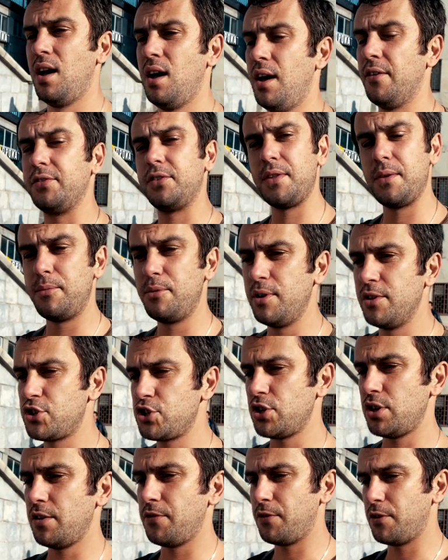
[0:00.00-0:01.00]
After the bridge,
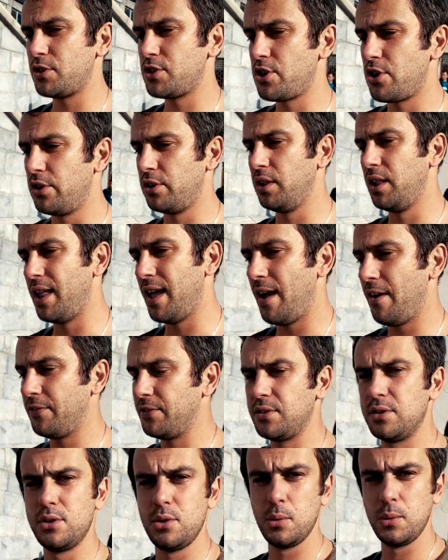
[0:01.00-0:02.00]
if you turn
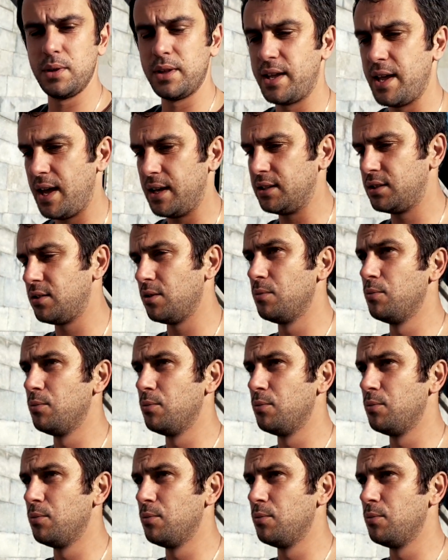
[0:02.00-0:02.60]
left, you will get to